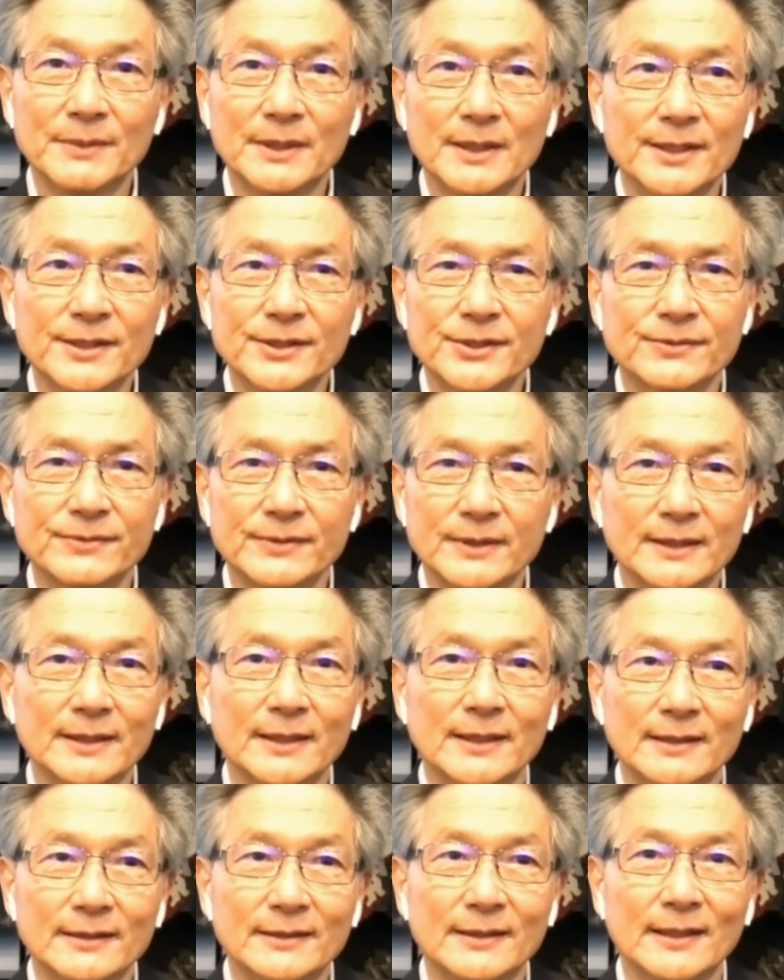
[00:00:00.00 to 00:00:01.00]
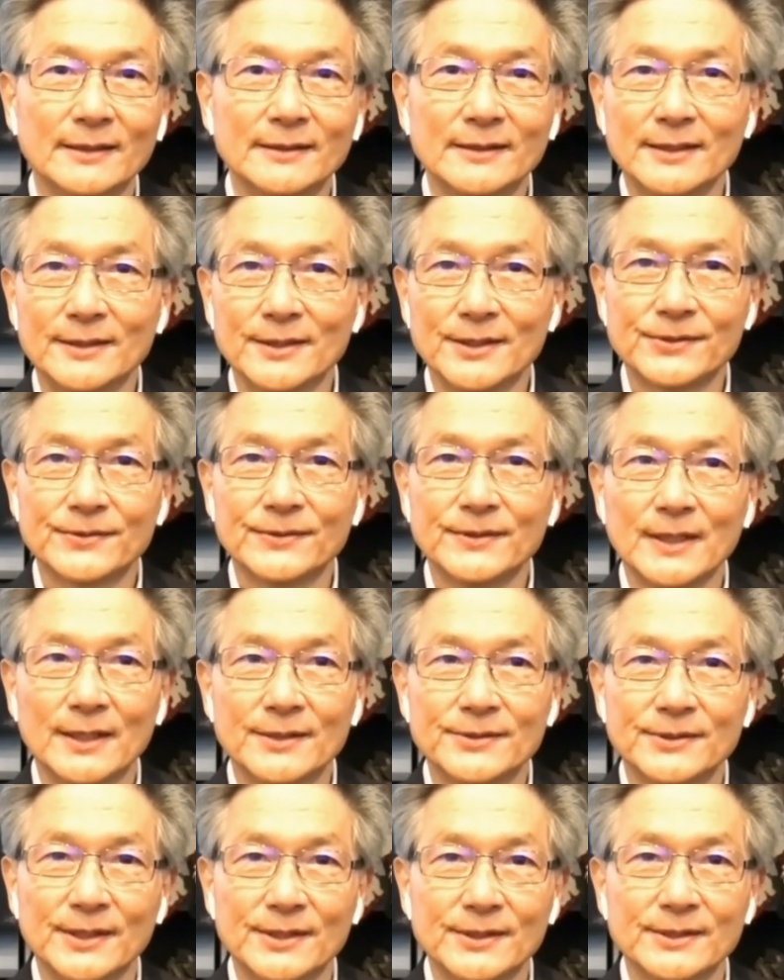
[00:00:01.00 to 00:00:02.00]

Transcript: in history that the industry has